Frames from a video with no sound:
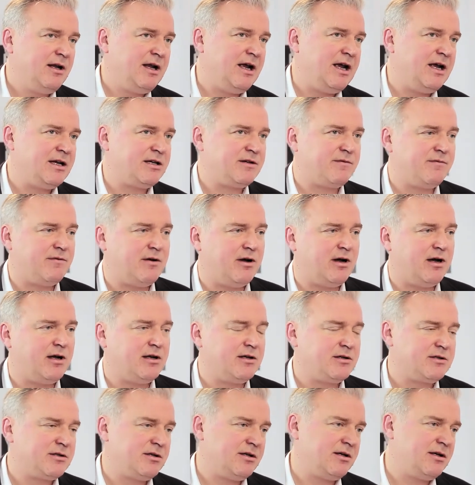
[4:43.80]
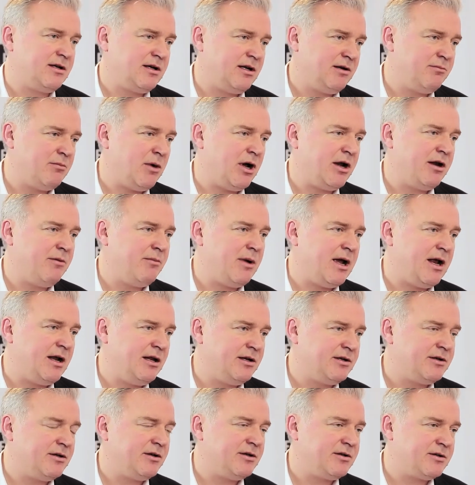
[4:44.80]
hedge funds and money
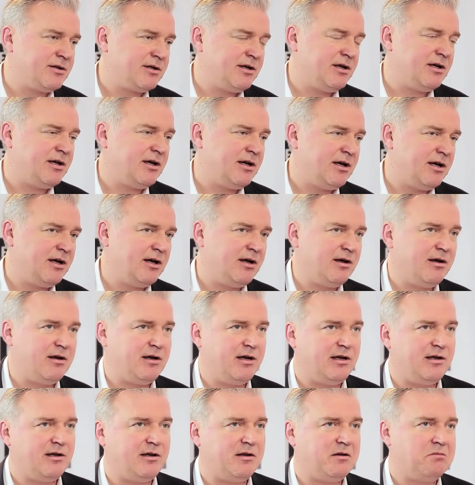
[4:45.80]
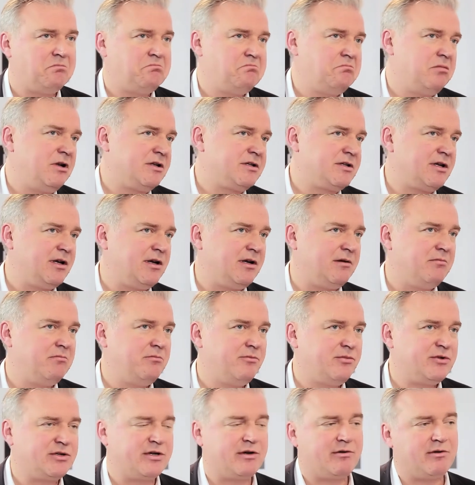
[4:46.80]
managers in the, let's say,
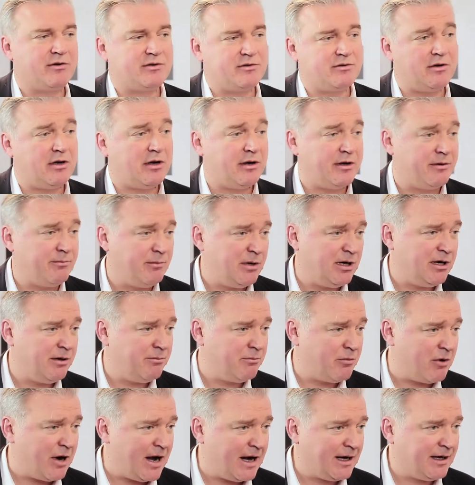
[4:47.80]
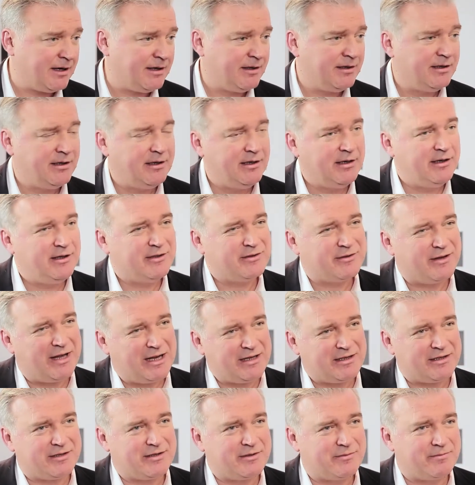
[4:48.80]
0 to 100 million bracket. So
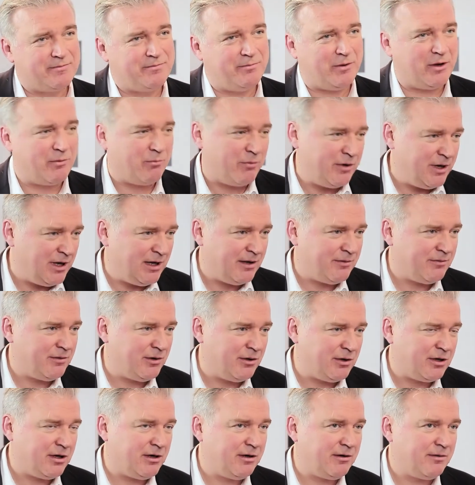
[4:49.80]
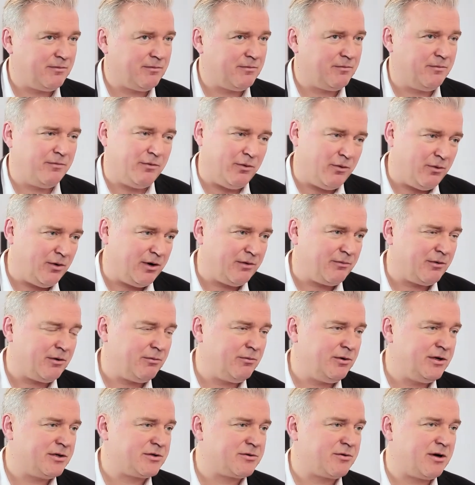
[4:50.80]
that's what we're looking for and what
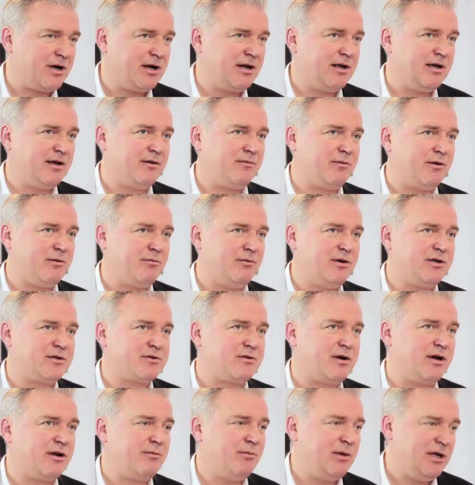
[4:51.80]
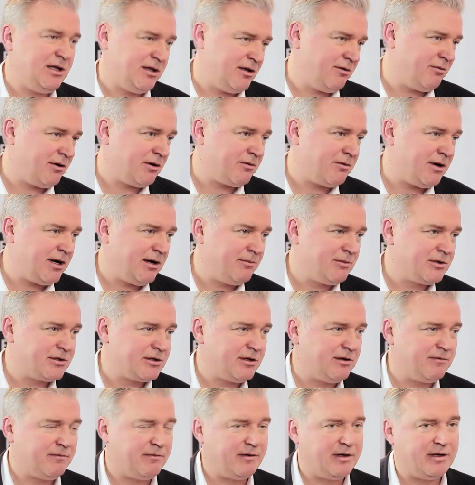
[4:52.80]
we're trying to meet the requirements
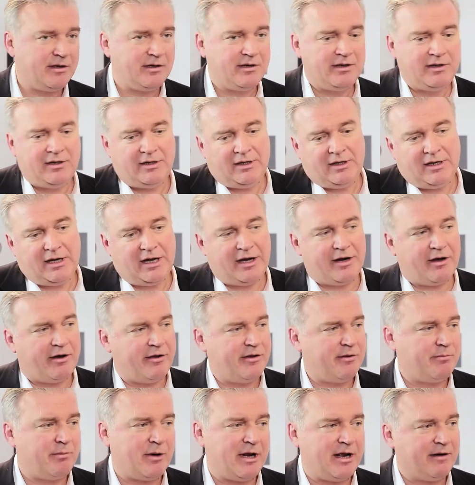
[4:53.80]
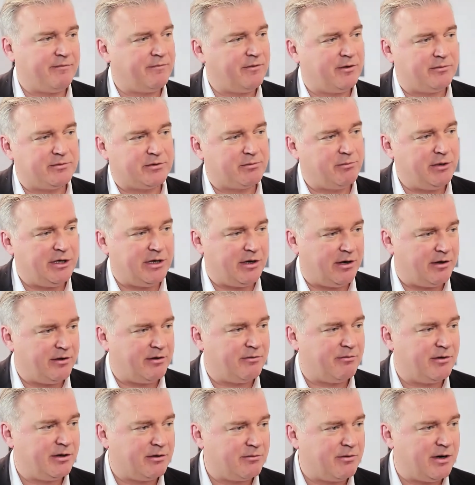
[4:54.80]
of, and other platforms meet
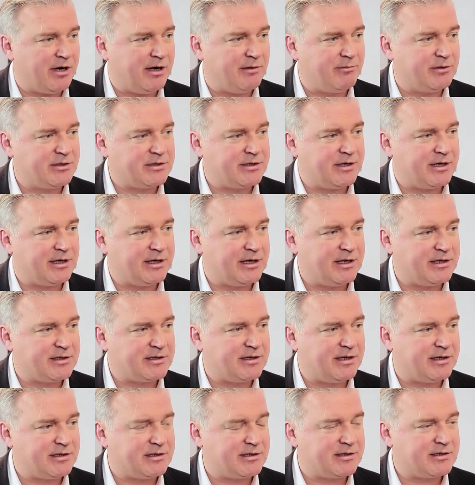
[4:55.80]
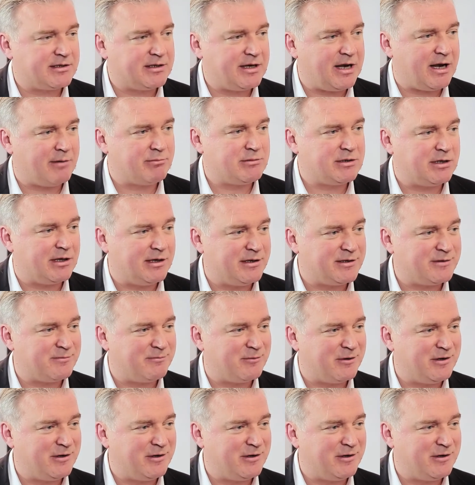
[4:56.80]
other requirements, and I guess that's capitalism,